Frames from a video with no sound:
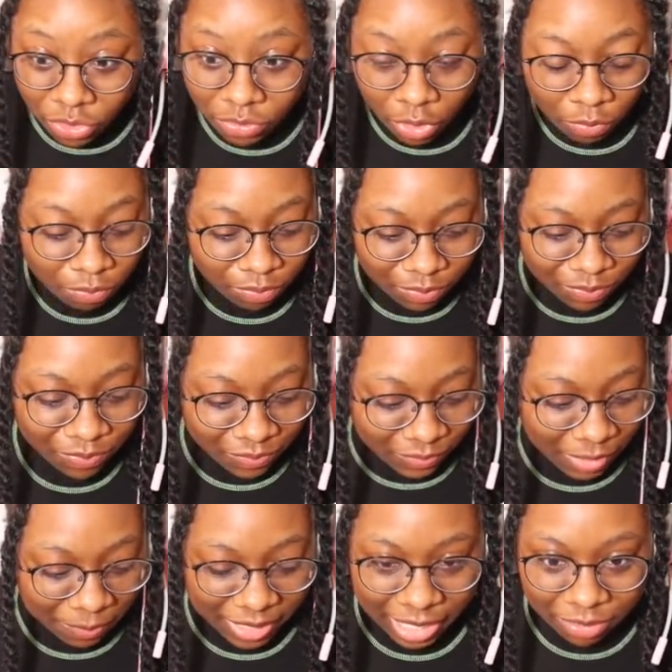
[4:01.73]
Nope.
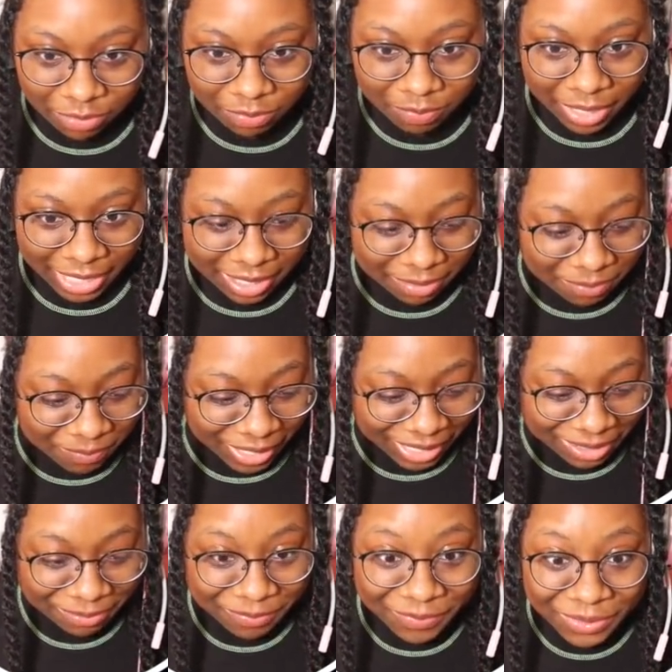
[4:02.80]
Get me out. Back
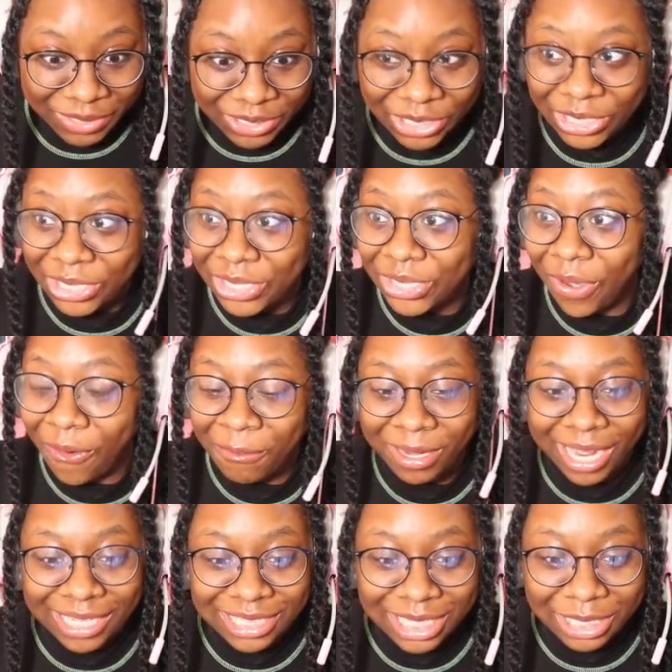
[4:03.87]
up. Oh my
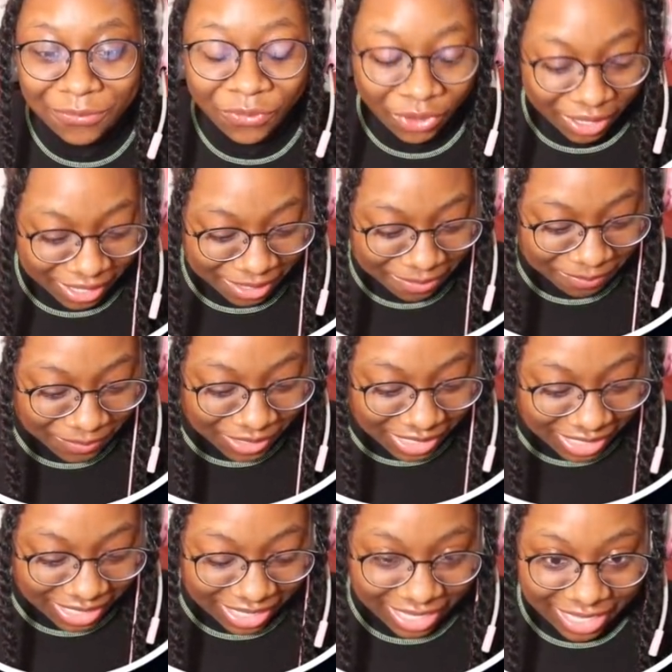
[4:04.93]
gosh, it's 4 a.m.
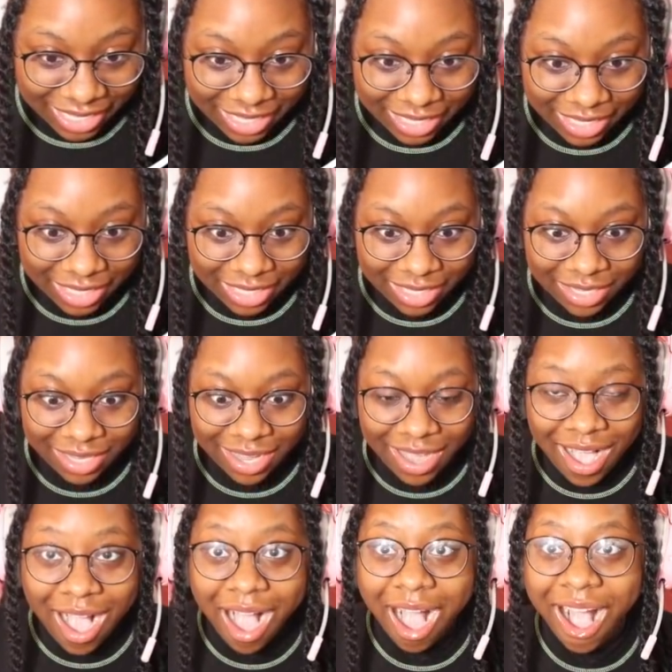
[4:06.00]

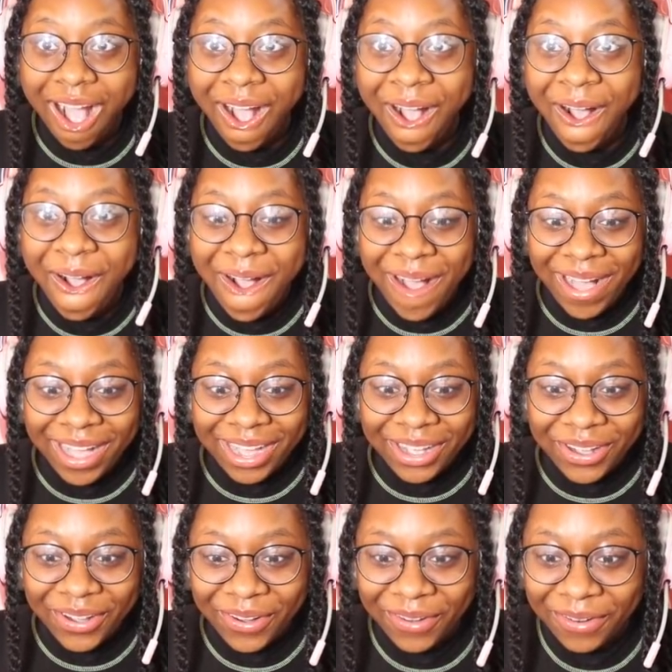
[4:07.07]

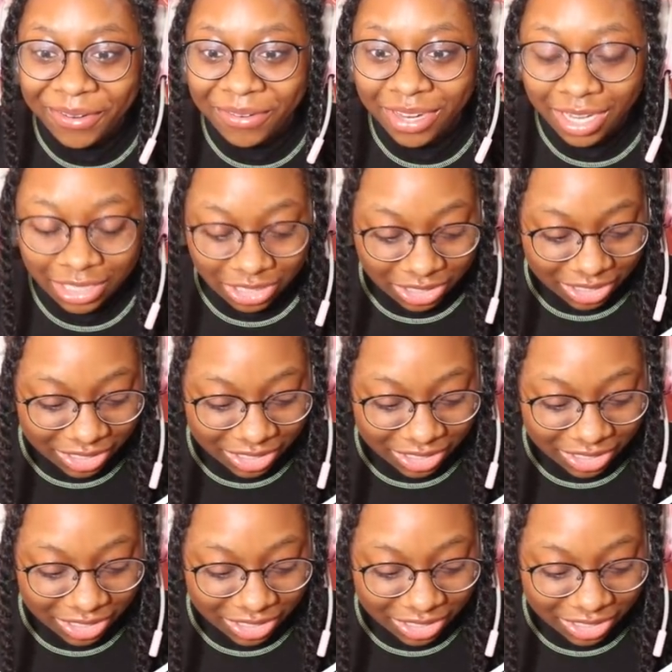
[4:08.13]
Oh my gosh.